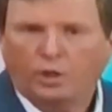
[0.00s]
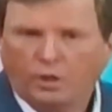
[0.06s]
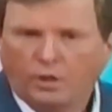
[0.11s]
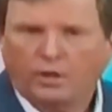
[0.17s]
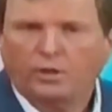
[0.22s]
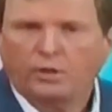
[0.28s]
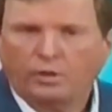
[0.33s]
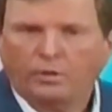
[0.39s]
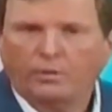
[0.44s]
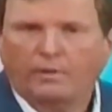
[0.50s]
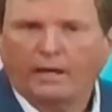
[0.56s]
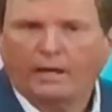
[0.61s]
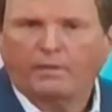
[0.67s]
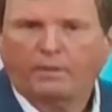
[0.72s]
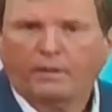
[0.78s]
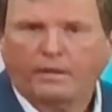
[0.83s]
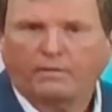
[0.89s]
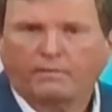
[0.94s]
You can do the
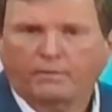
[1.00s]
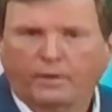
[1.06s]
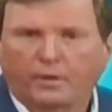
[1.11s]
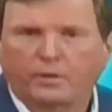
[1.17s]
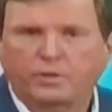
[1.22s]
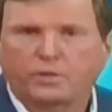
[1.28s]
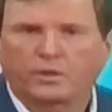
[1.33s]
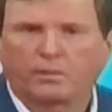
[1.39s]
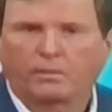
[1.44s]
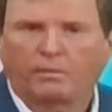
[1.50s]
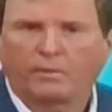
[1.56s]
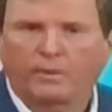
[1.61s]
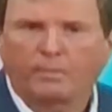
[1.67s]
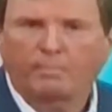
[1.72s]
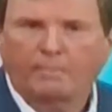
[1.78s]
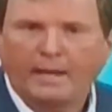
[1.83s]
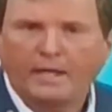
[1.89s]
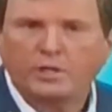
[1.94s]
right thing first.
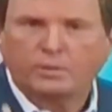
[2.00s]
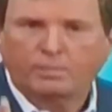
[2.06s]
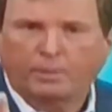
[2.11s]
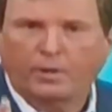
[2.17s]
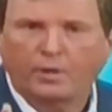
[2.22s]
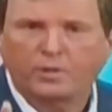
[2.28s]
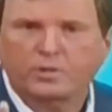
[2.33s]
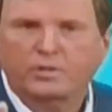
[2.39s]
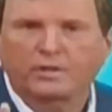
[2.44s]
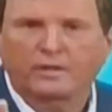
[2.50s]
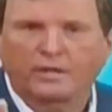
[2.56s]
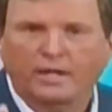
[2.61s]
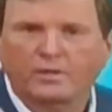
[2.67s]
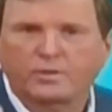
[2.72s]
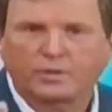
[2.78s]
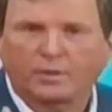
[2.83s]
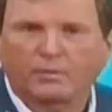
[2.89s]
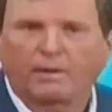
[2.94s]
The best person
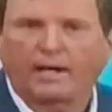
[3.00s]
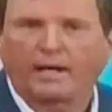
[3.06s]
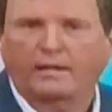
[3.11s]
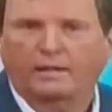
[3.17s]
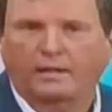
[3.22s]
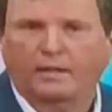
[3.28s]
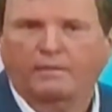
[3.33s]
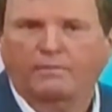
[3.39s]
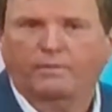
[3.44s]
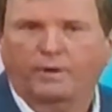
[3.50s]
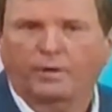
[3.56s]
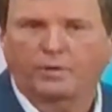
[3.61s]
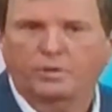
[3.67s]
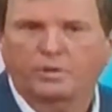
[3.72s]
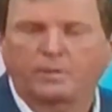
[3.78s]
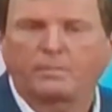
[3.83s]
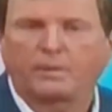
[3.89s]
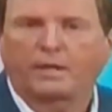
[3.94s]
does the right thing
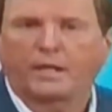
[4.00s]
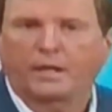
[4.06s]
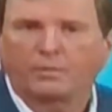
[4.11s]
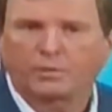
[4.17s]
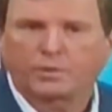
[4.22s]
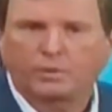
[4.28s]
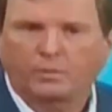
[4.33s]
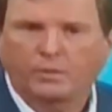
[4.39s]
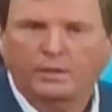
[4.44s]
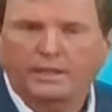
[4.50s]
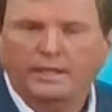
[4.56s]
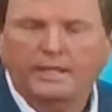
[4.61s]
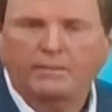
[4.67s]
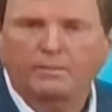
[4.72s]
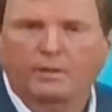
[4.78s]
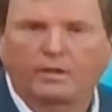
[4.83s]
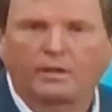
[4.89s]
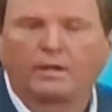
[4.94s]
first and becomes the
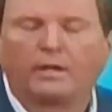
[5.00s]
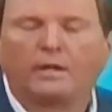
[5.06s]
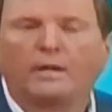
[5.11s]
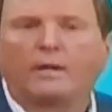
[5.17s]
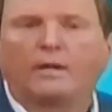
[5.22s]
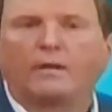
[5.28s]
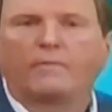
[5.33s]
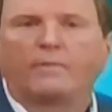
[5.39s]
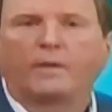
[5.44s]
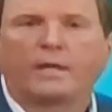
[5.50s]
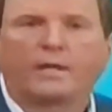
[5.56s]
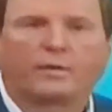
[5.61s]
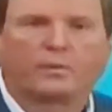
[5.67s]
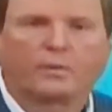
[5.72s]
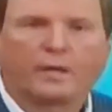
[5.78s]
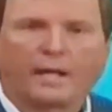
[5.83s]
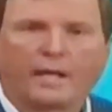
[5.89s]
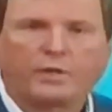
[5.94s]
redeemer
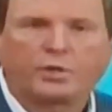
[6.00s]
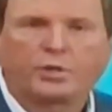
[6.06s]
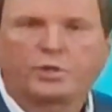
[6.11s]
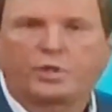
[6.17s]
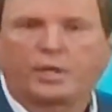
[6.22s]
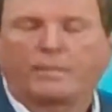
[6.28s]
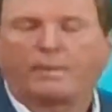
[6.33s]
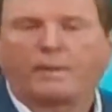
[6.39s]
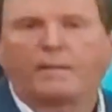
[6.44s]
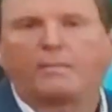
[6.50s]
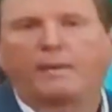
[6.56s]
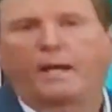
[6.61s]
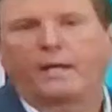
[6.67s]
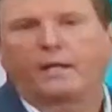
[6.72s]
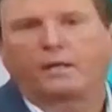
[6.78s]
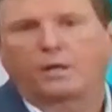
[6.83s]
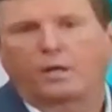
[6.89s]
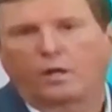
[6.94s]
in the relationship. And
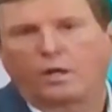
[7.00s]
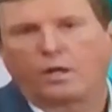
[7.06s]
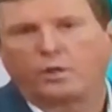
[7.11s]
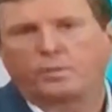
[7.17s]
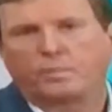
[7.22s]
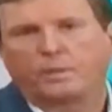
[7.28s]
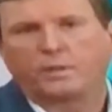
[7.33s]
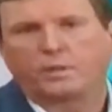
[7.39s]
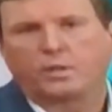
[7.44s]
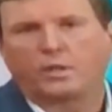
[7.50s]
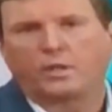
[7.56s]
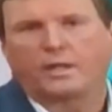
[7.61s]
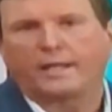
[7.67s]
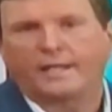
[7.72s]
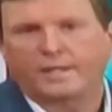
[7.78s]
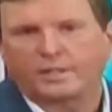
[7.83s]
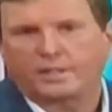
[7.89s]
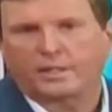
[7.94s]
my encouragement to
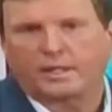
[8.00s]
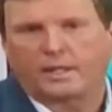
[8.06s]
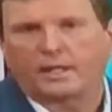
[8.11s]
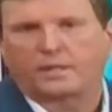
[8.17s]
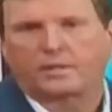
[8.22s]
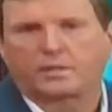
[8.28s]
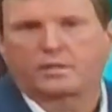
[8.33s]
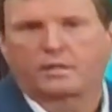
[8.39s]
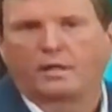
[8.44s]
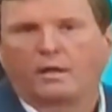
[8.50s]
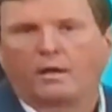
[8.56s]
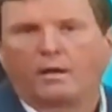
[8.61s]
you is this.